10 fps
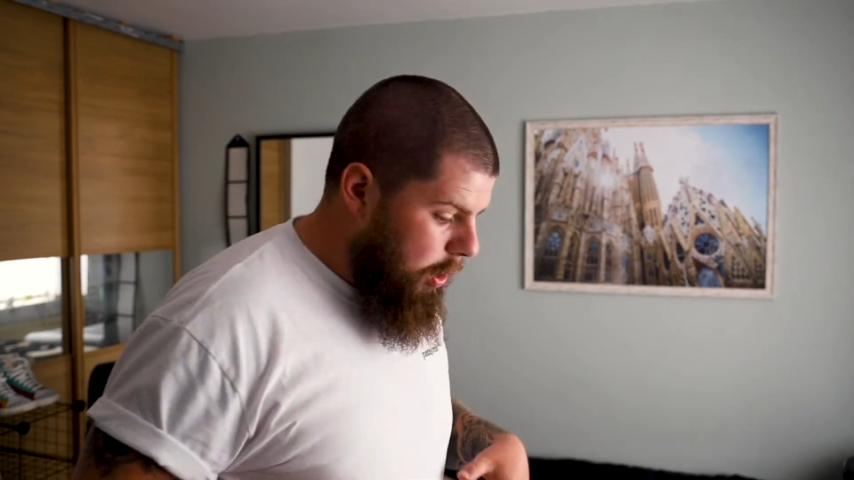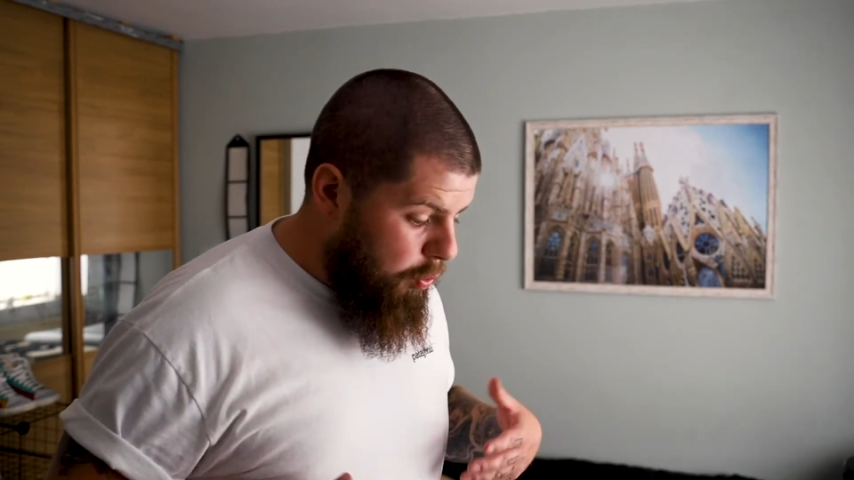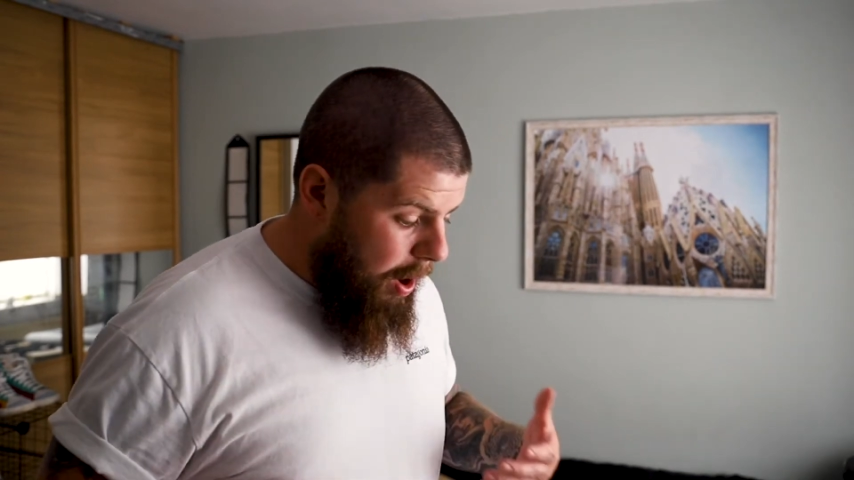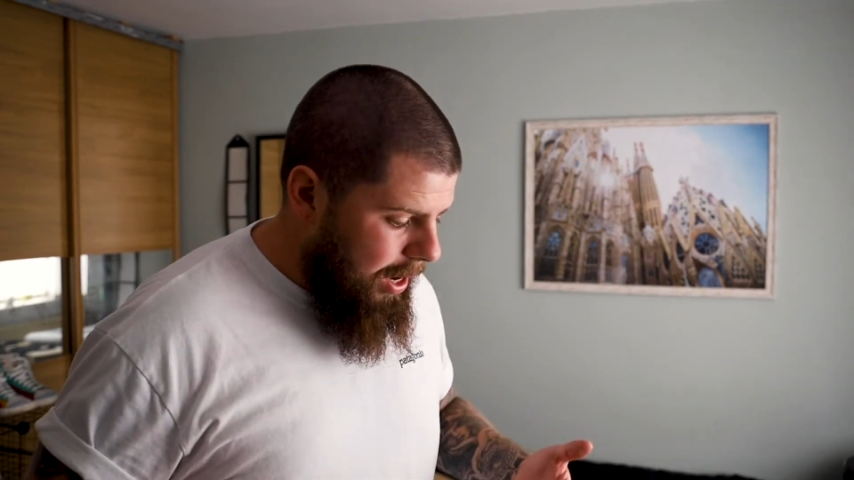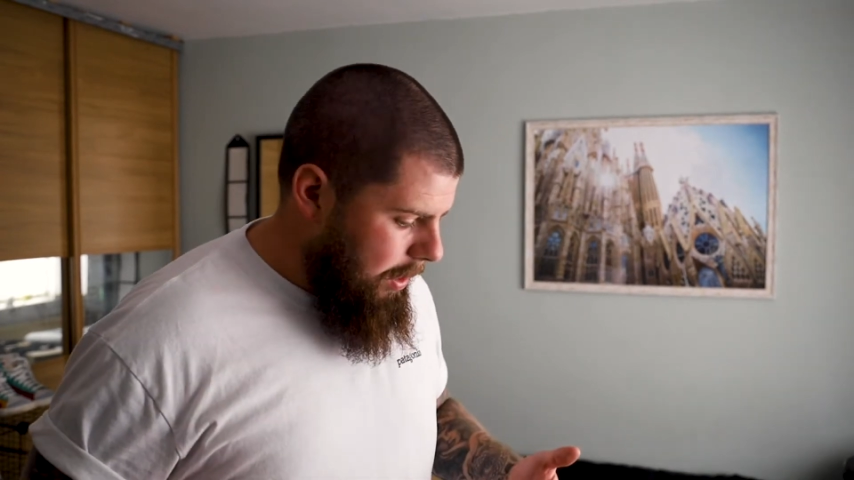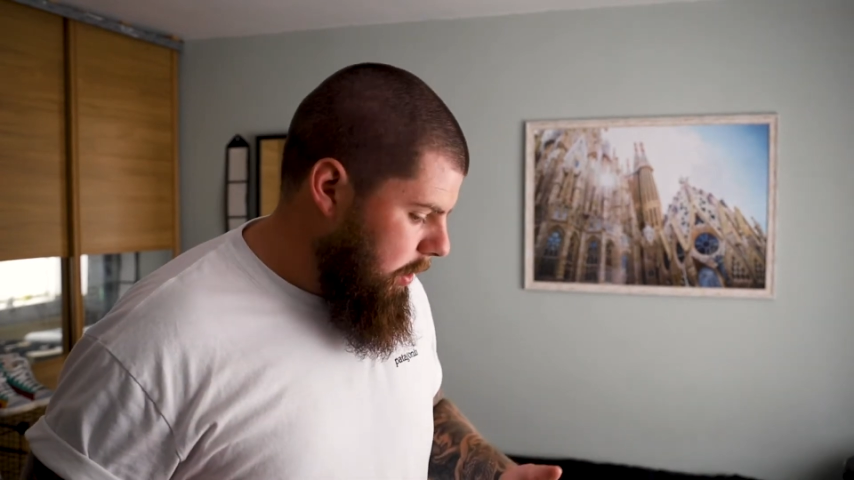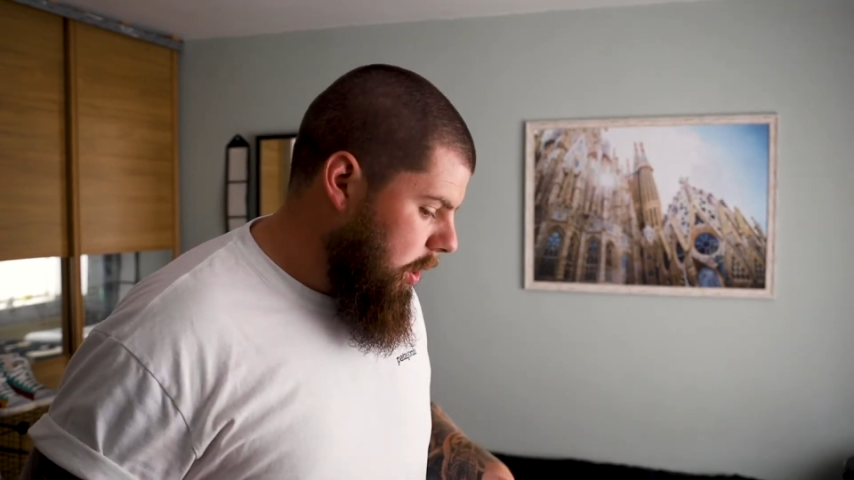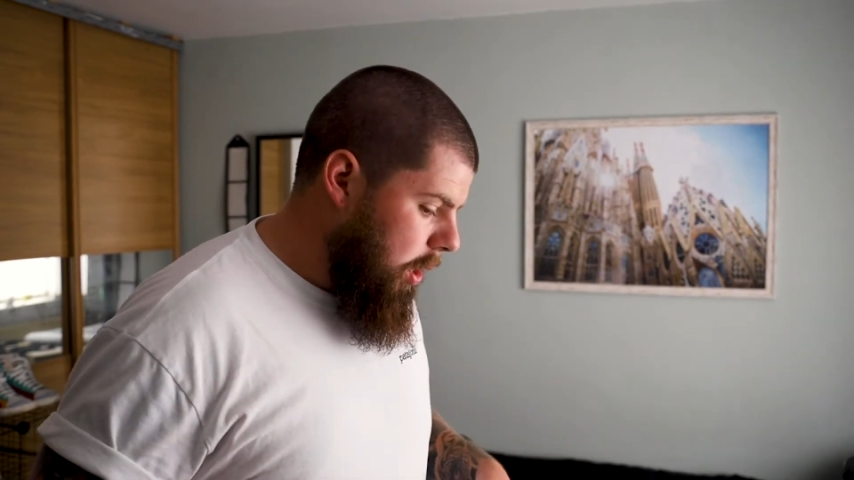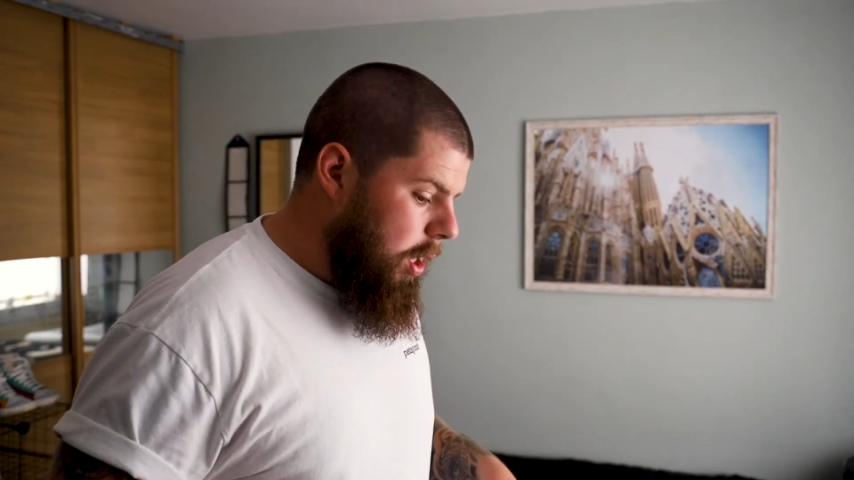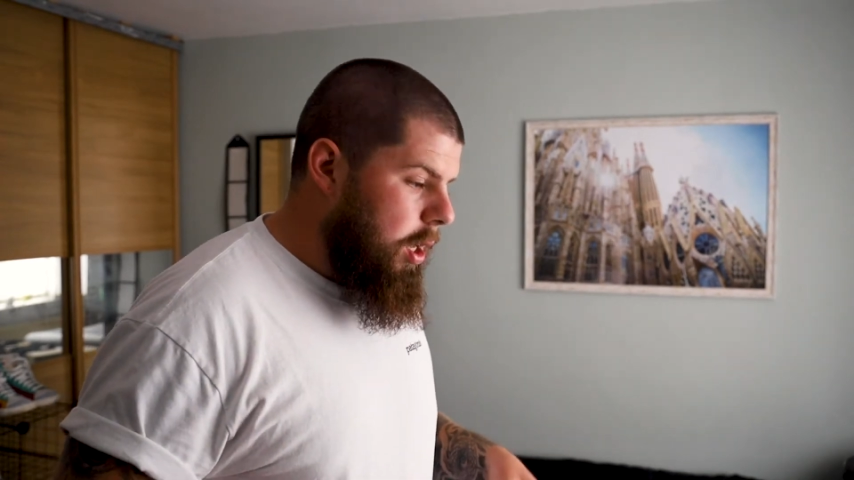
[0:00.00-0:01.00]
greys,
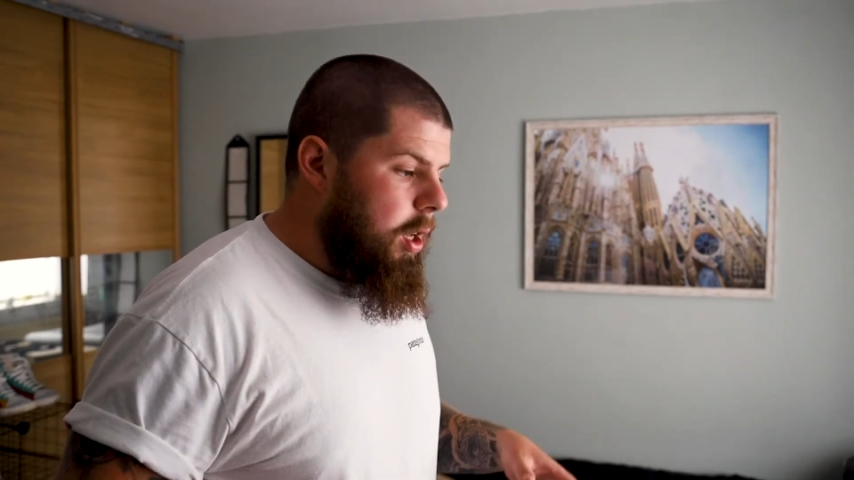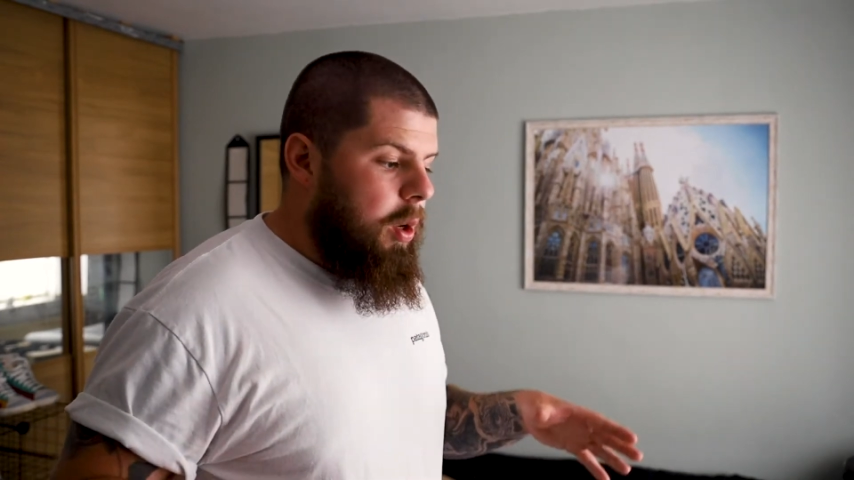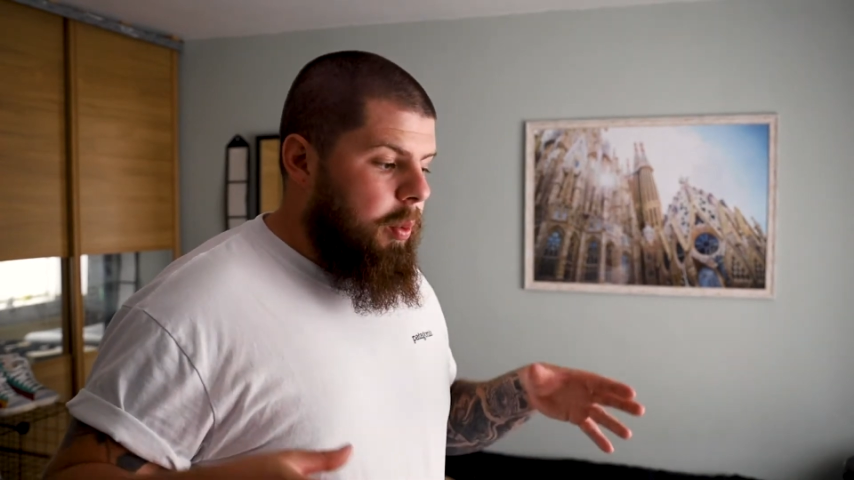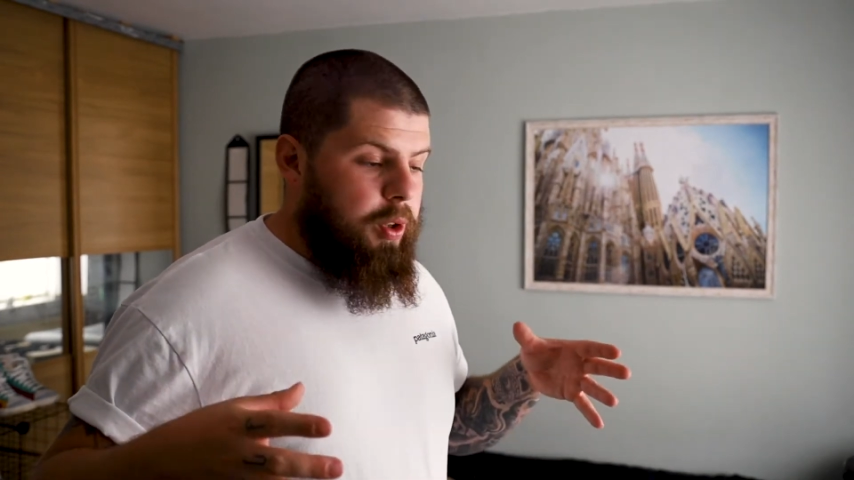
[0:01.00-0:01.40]
we're